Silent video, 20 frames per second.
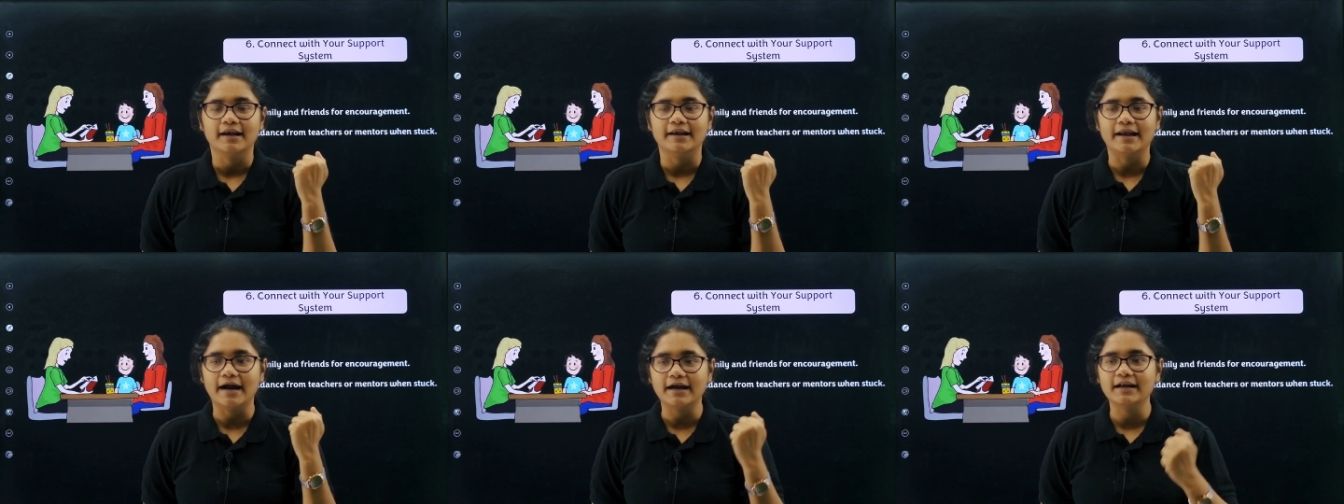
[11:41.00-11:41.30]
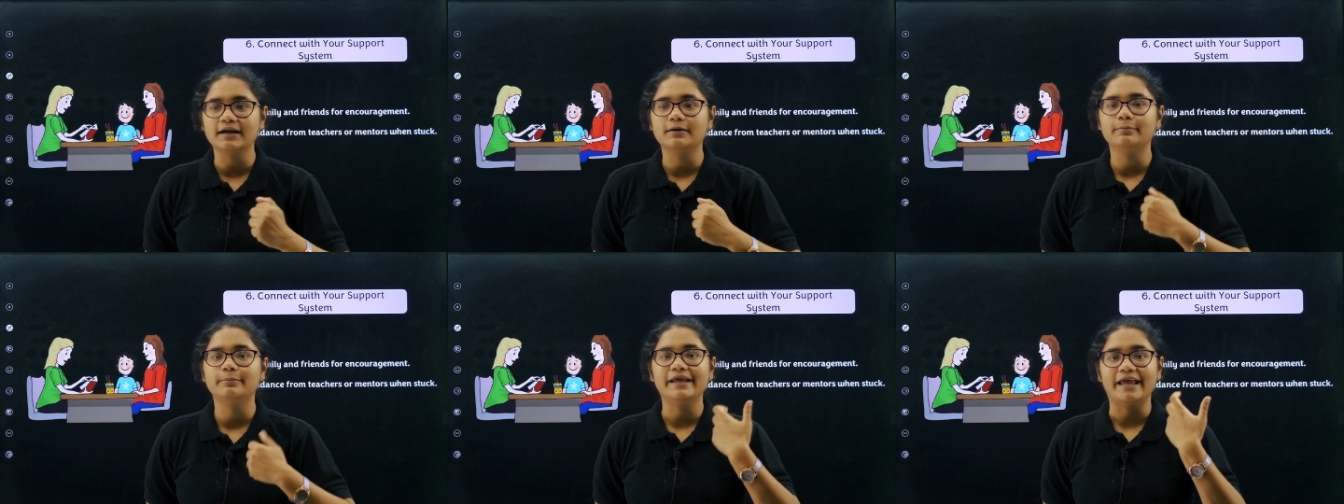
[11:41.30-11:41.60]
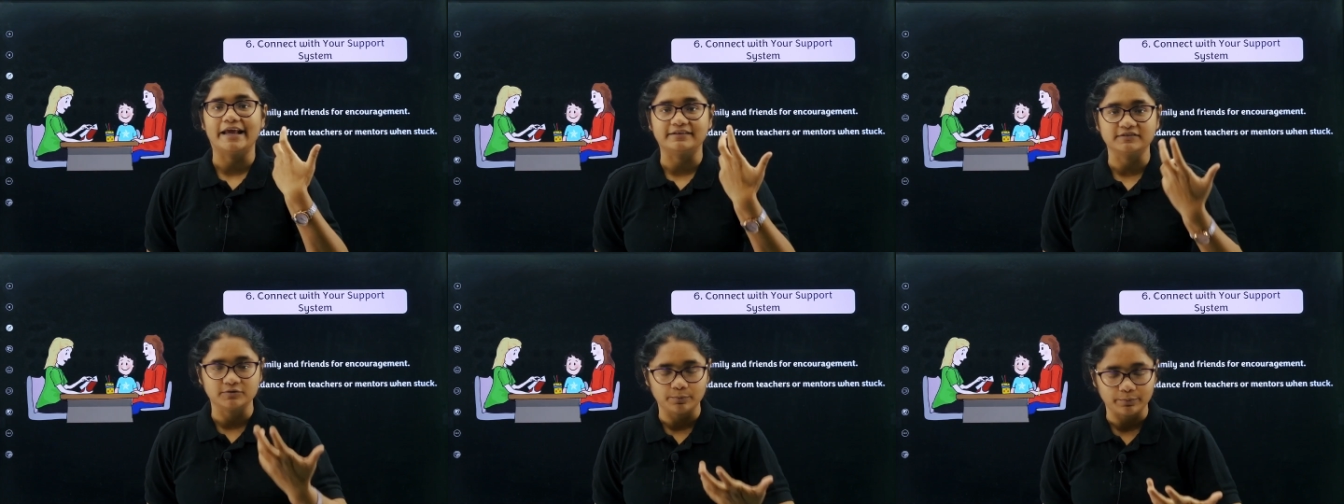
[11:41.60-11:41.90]
Let it be
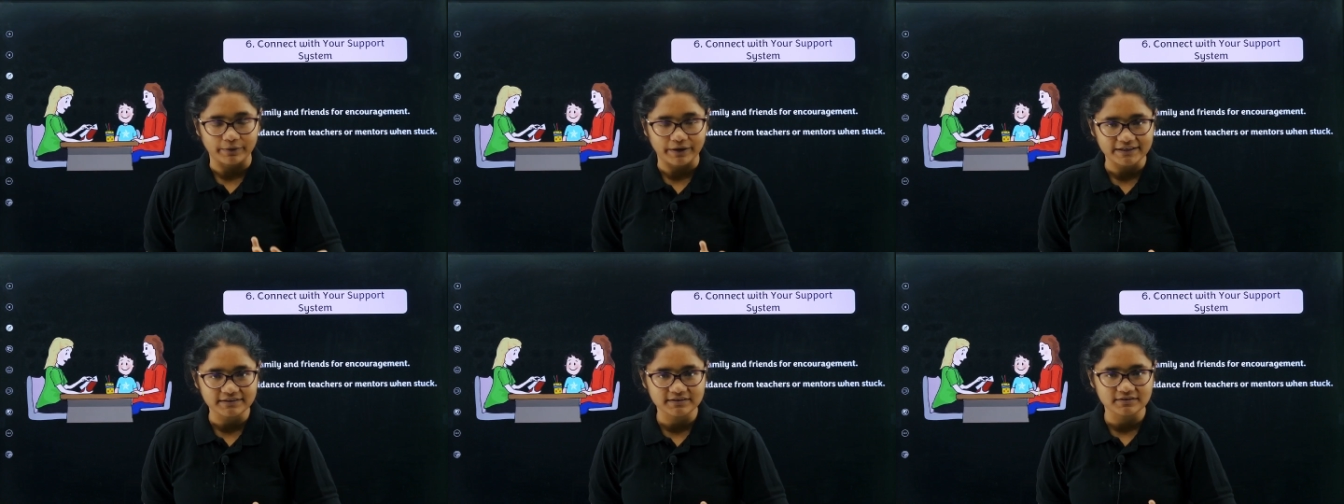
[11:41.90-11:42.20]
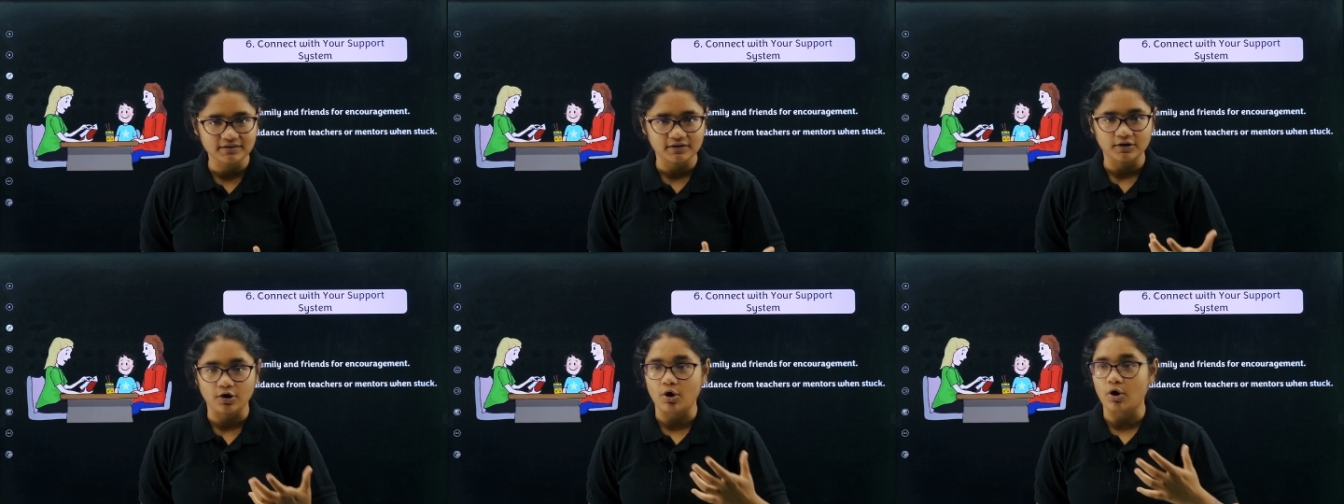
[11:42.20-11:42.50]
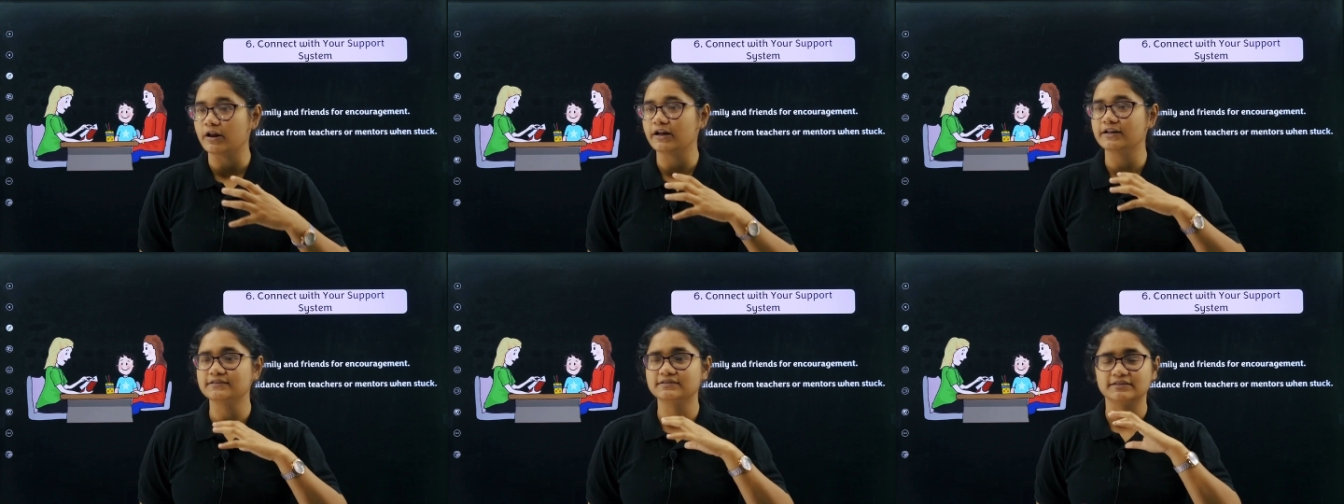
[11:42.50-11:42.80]
expressed,
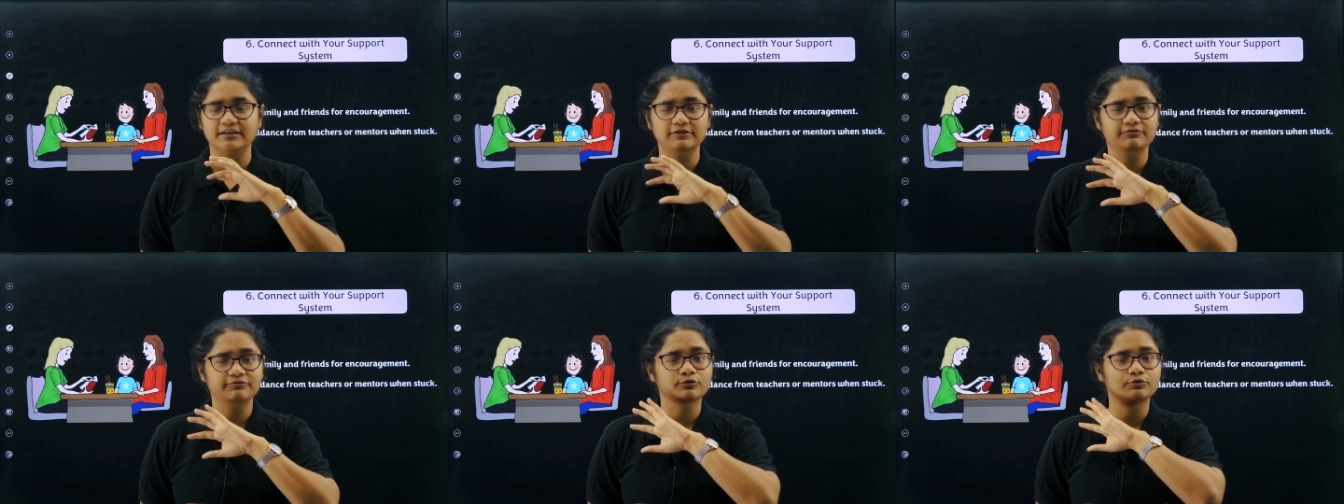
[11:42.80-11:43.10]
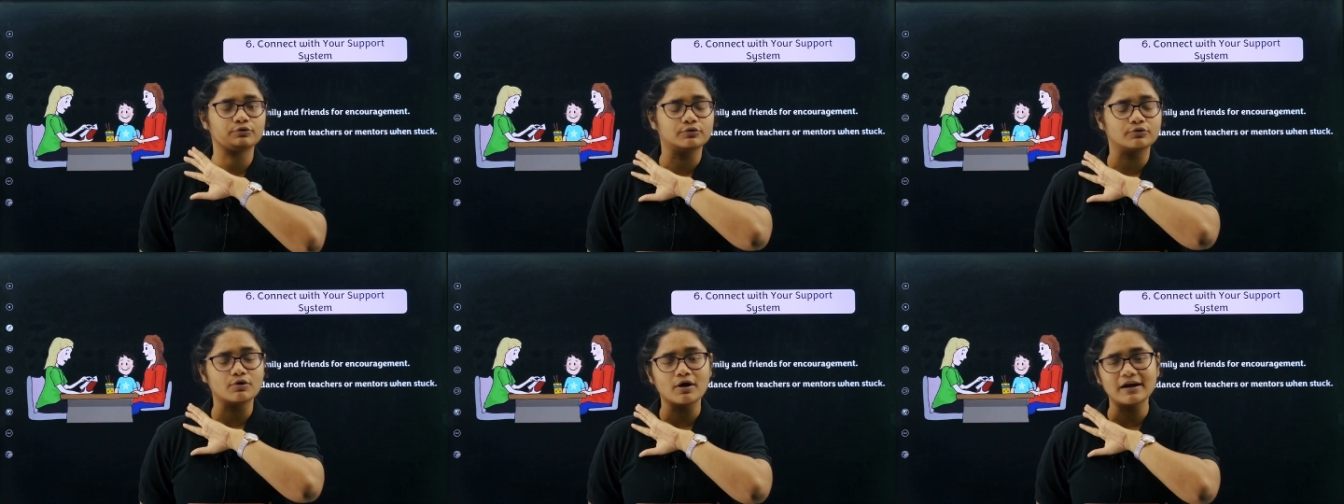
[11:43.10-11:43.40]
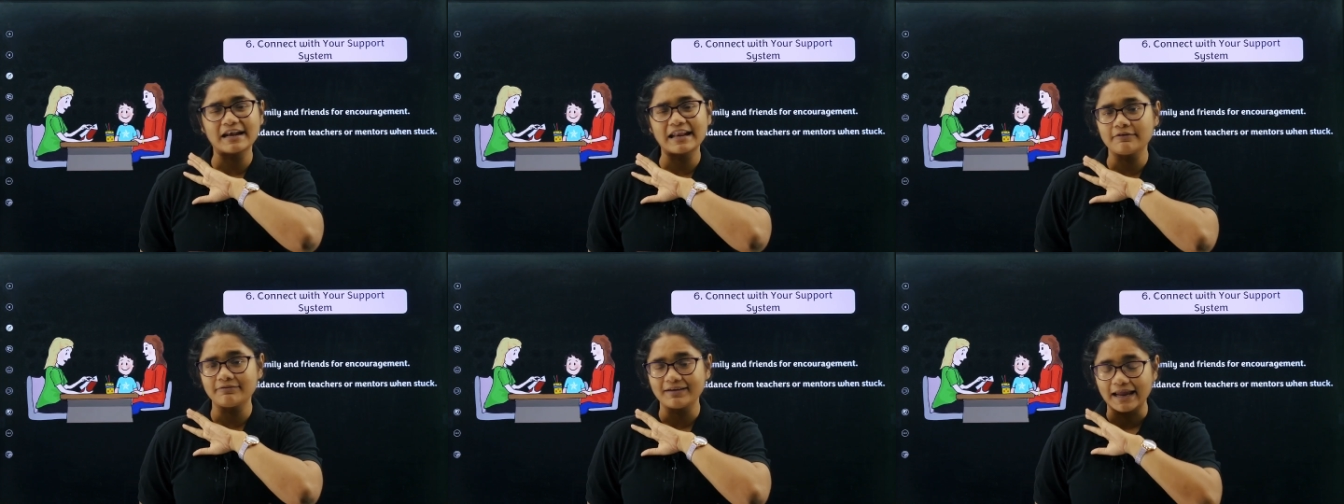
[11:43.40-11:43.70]
or else if you do
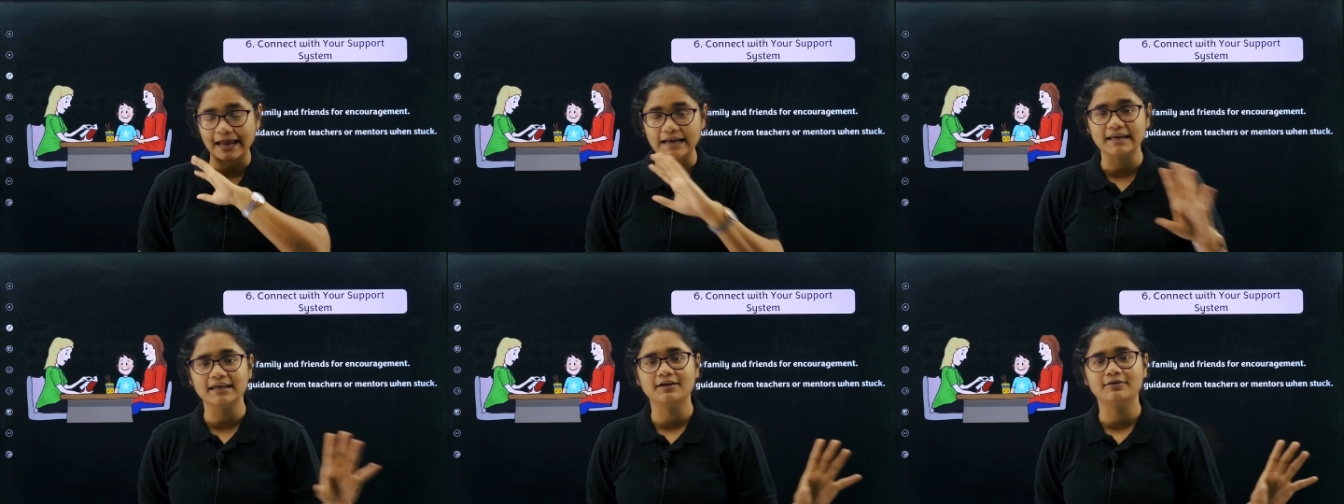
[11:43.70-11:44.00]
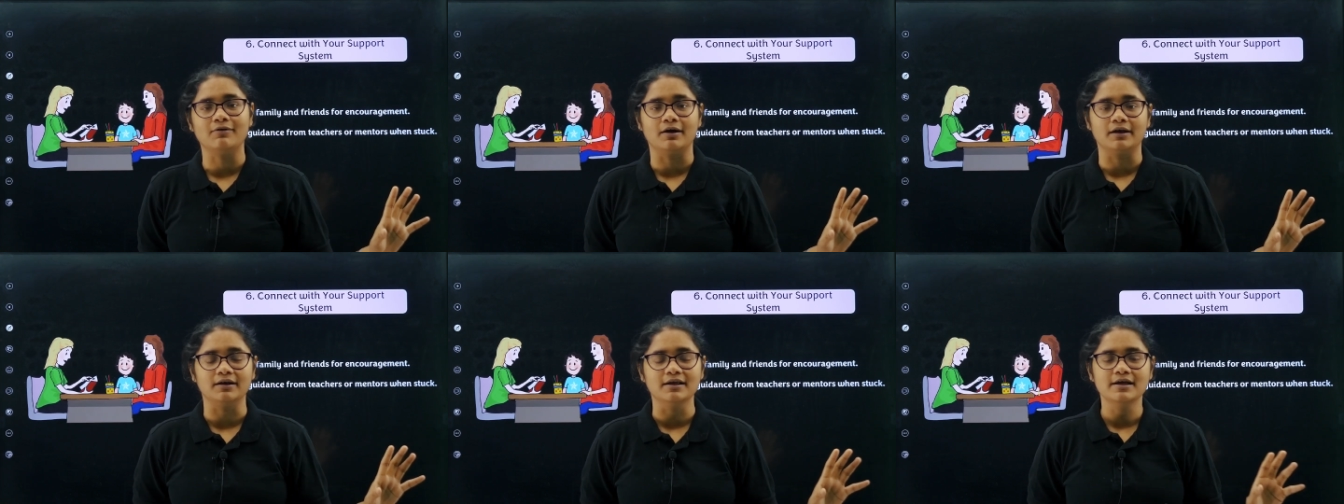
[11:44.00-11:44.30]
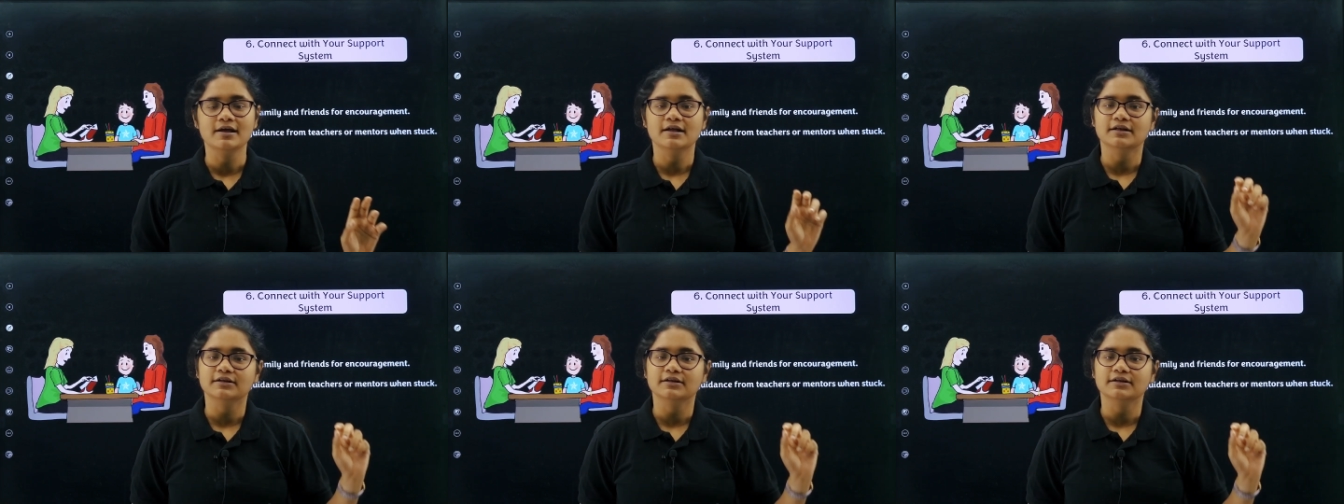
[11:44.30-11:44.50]
not have anyone,